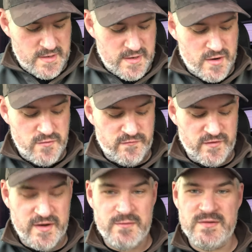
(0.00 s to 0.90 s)

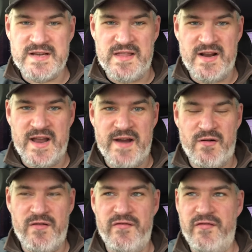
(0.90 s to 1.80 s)
hopefully will take the
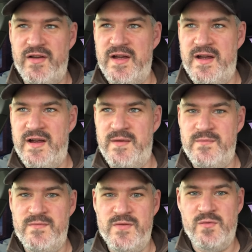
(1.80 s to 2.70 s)
glare off
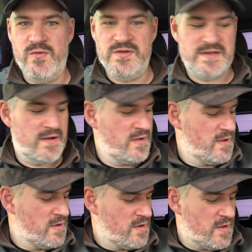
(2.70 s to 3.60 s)
the water.
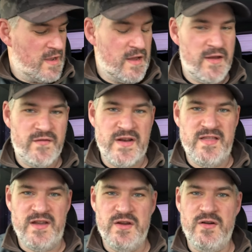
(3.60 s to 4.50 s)
If
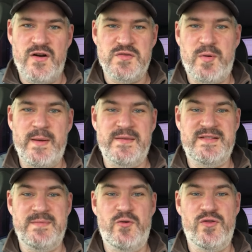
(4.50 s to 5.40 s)
anything, you guys will probably have
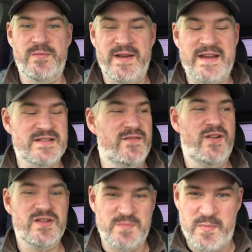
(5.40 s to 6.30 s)
to see more than me, because I've
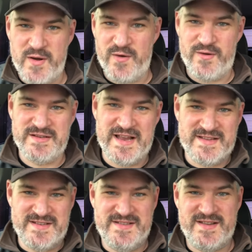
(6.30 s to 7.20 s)
lost my polarized
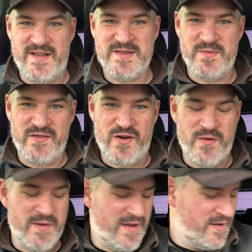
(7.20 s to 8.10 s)
glasses, so that's a bit of a
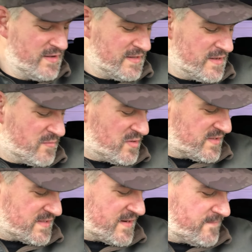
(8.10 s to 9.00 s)
nightmare.
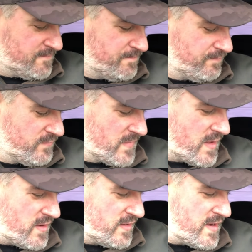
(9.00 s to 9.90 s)
But and
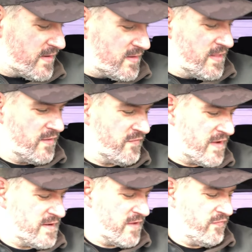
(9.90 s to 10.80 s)
then I
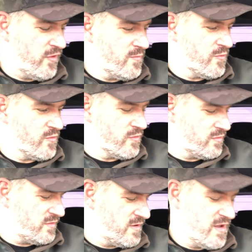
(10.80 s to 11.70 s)
found out a few
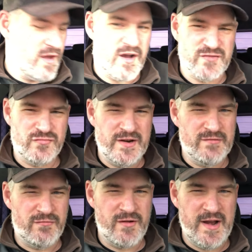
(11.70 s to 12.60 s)
more. I was
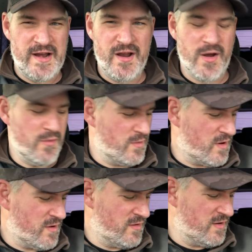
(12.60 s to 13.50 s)
running really low
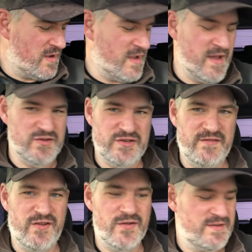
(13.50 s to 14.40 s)
on
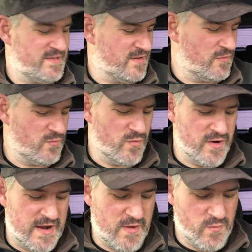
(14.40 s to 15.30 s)
Jig-flies, and I couldn't
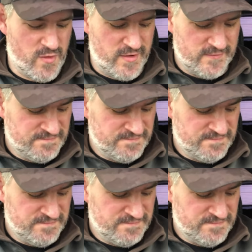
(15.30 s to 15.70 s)
work out why,